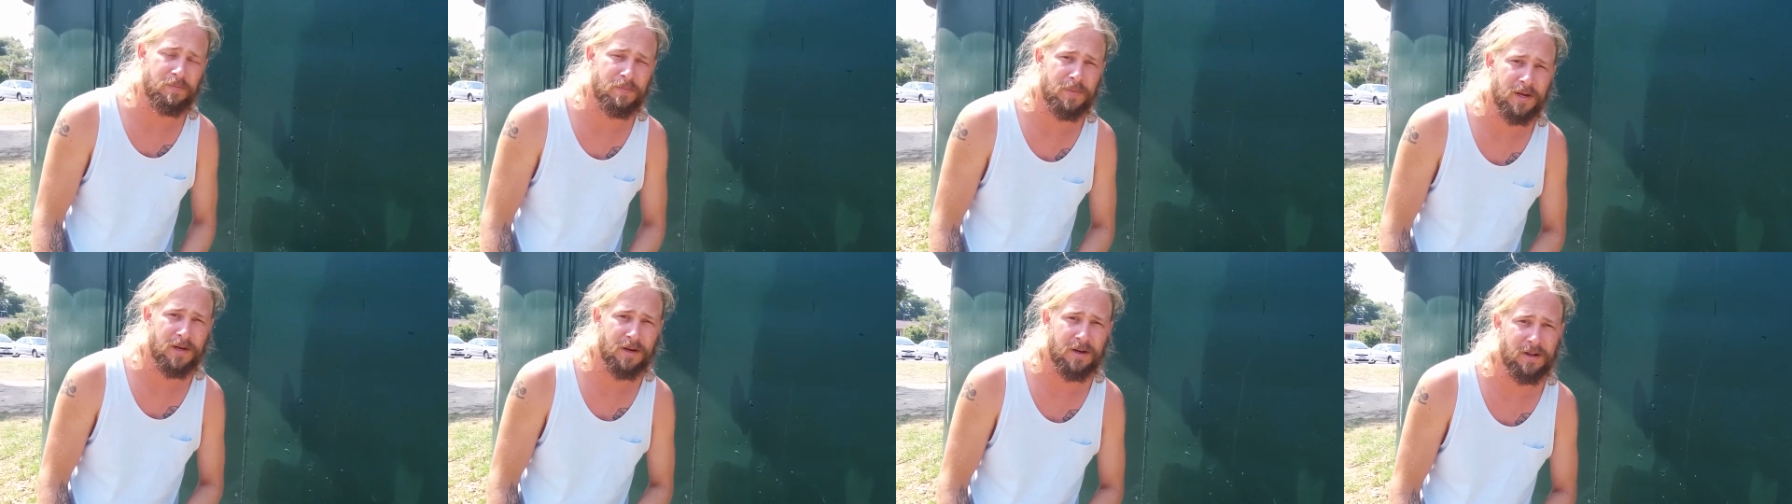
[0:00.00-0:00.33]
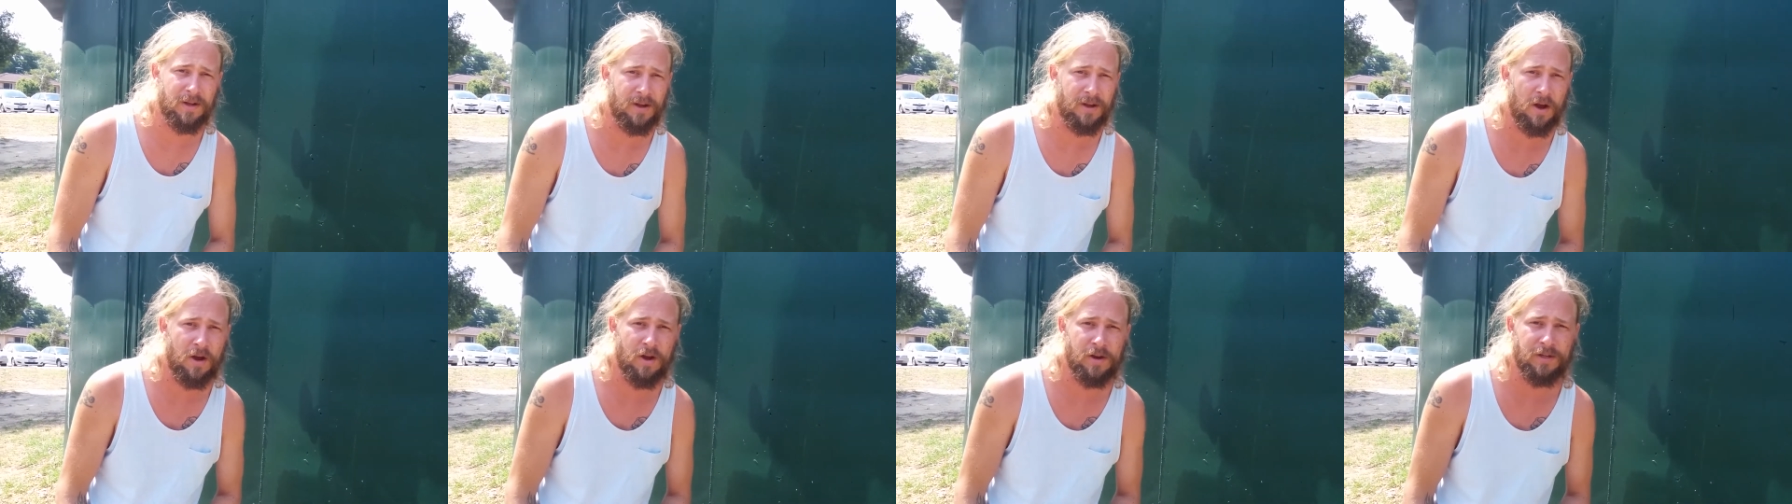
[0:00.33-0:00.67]
a minute
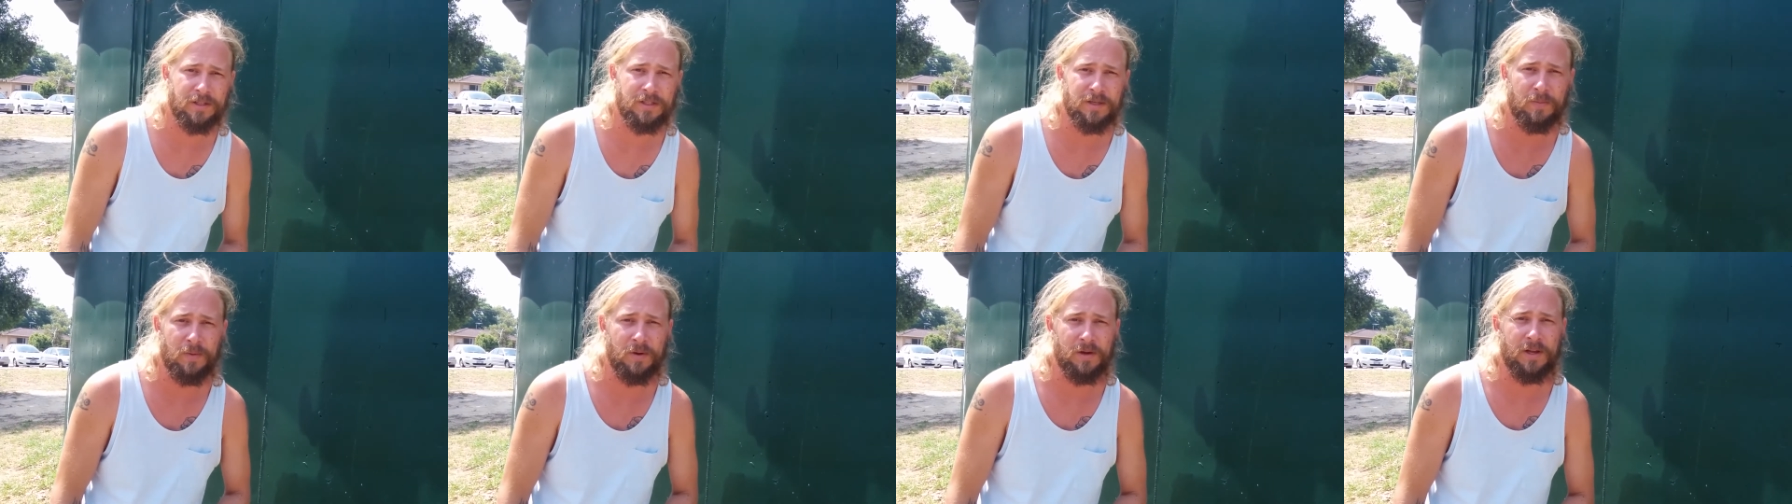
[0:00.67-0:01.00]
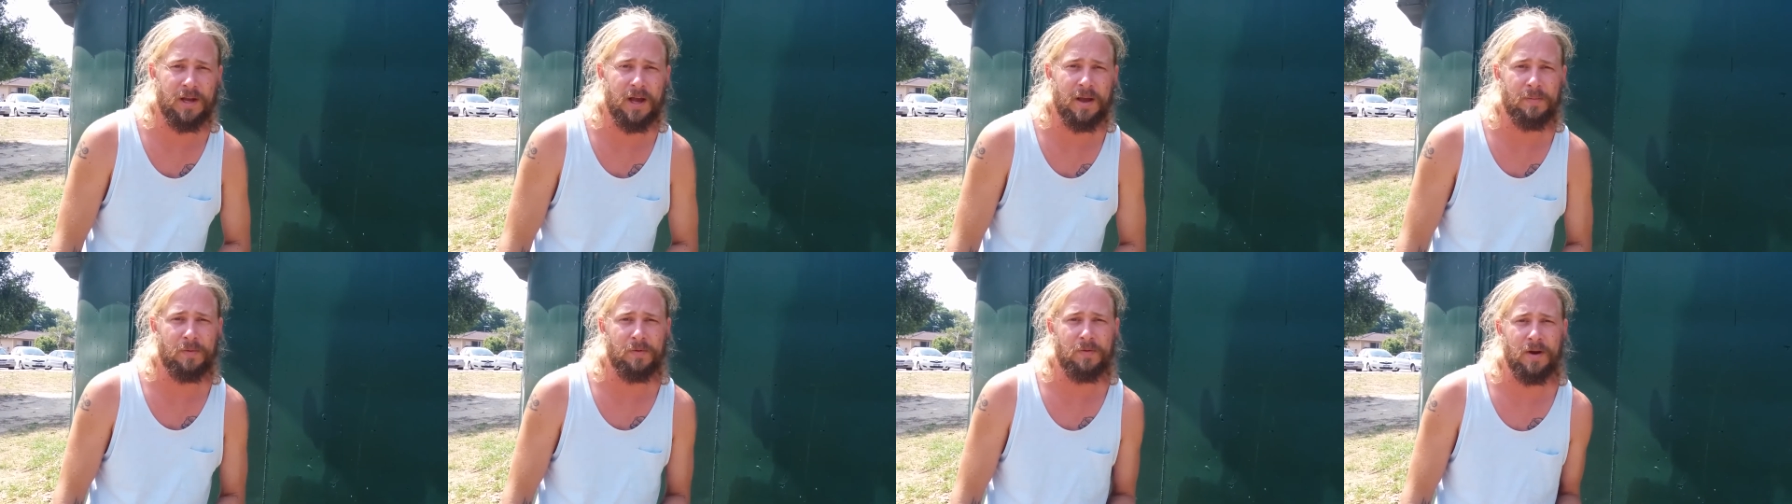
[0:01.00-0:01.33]
ago and someone
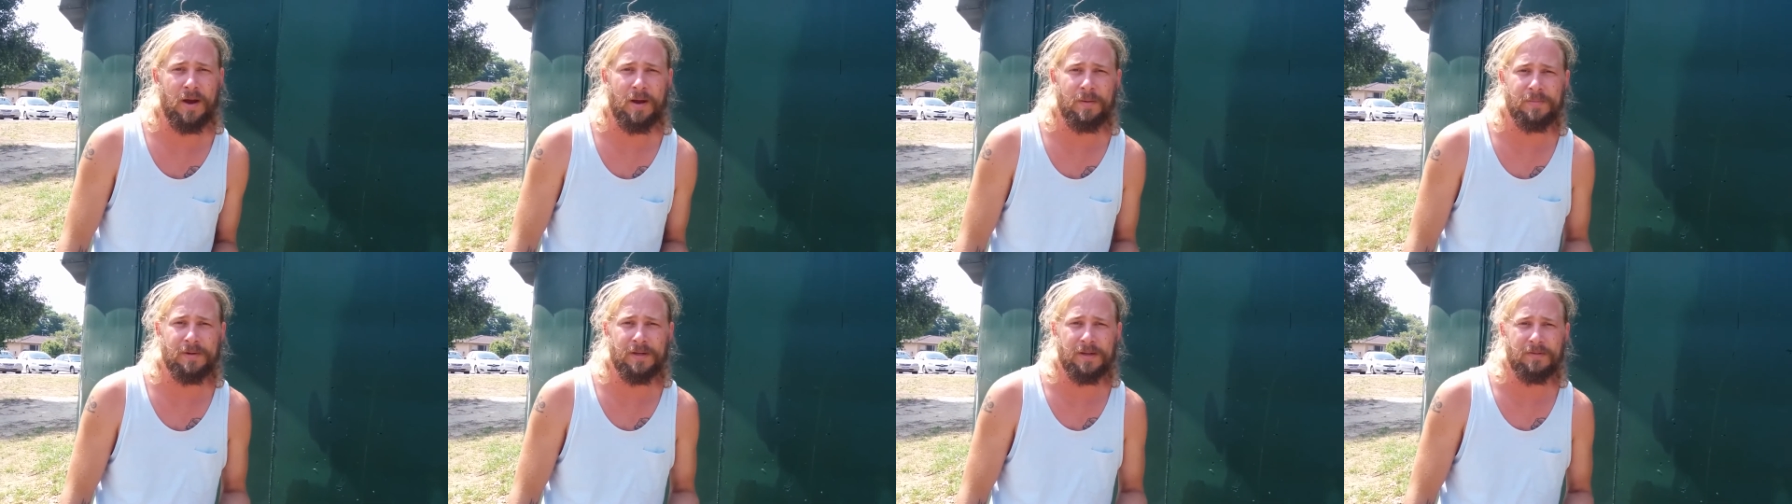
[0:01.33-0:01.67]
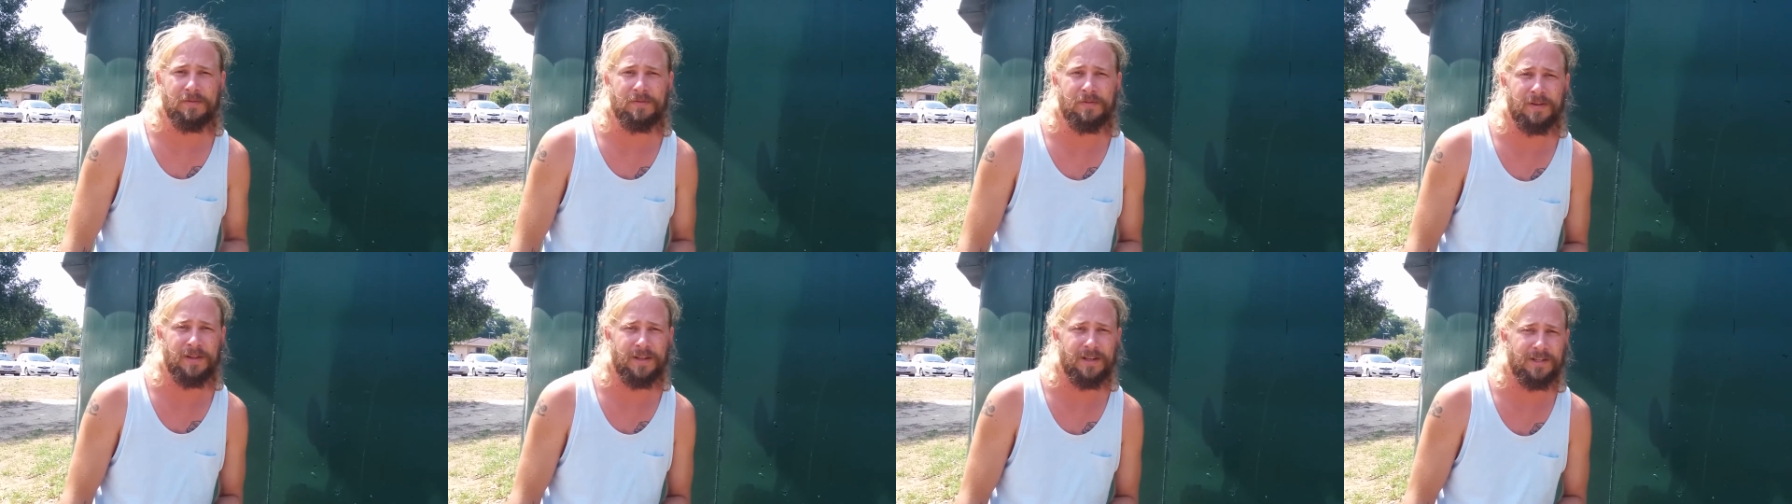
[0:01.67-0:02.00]
came and grabbed it
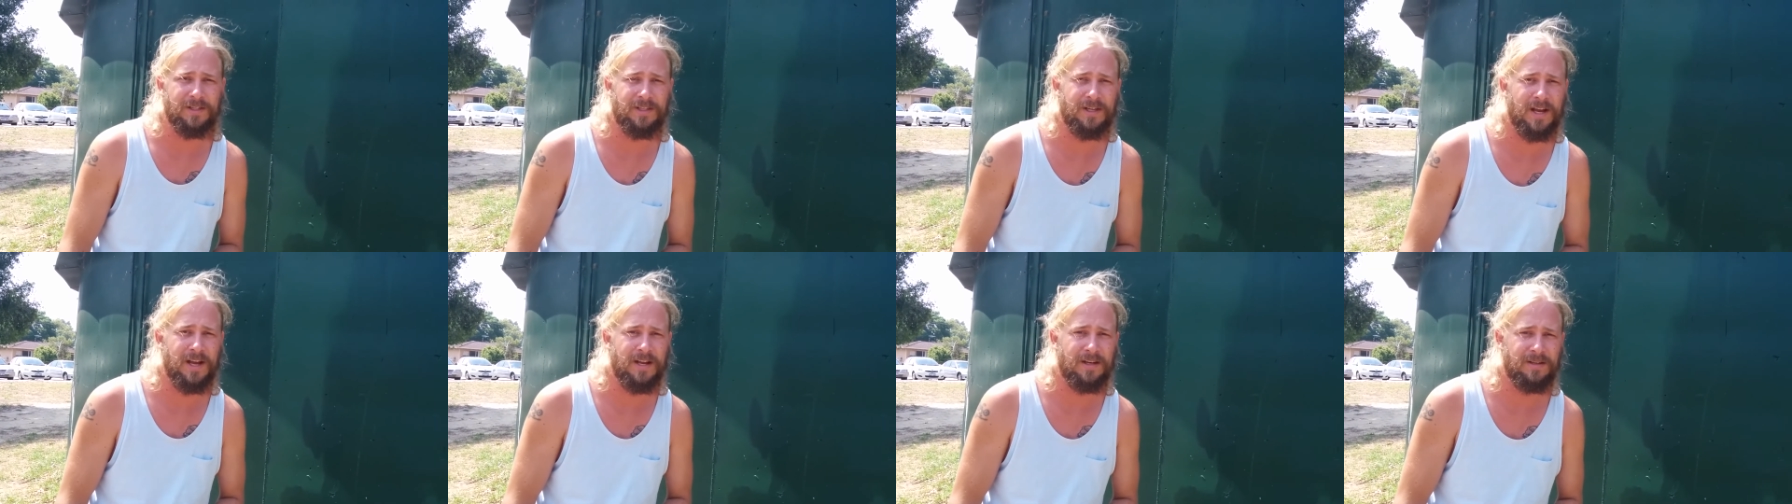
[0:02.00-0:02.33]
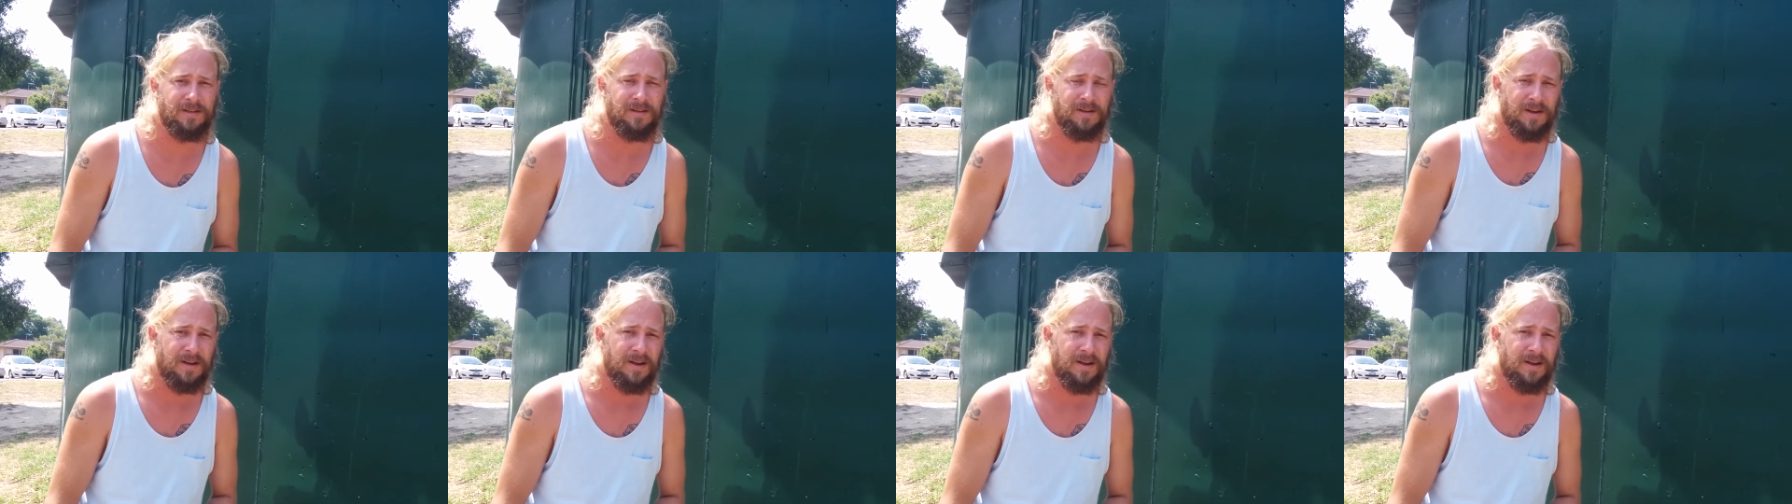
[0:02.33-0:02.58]
for their shed.